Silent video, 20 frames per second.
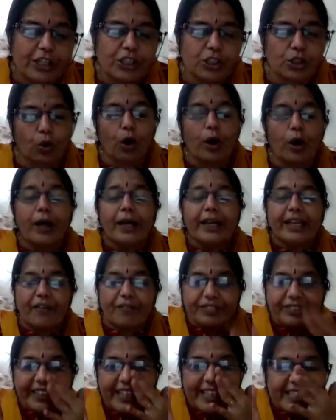So
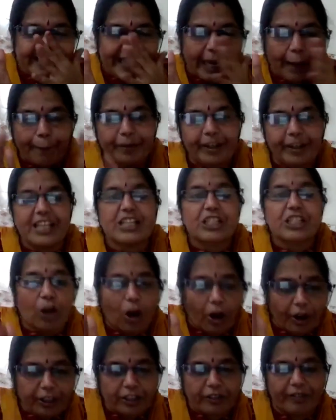if this chapter is
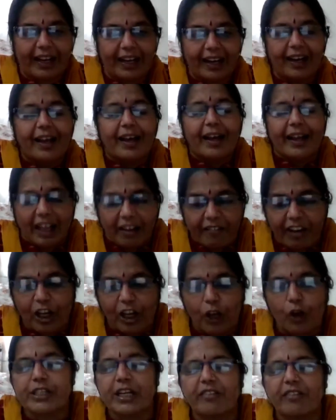taught well,
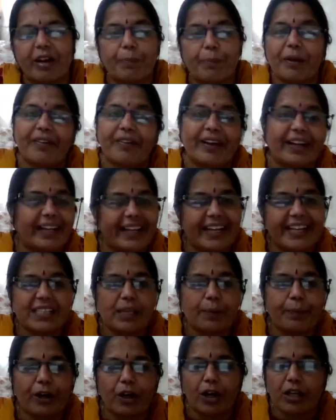evolution will be very
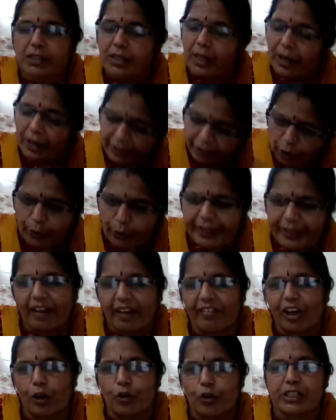easy, because during
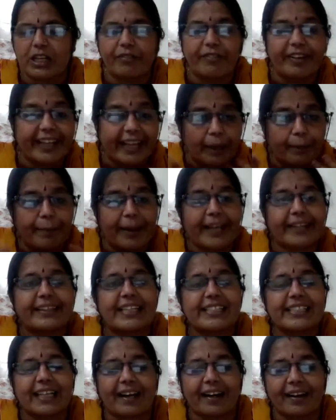evolution we can make the
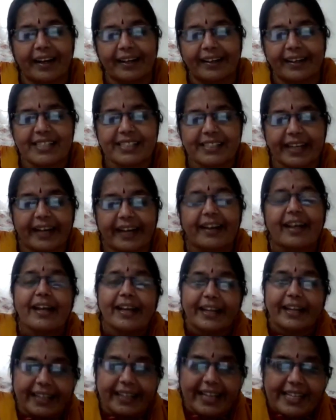children understand
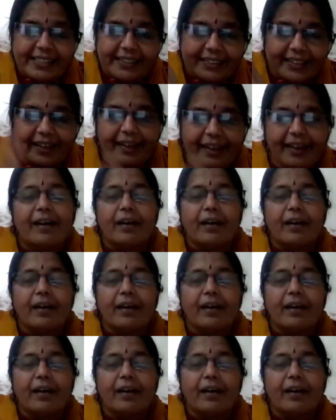it is the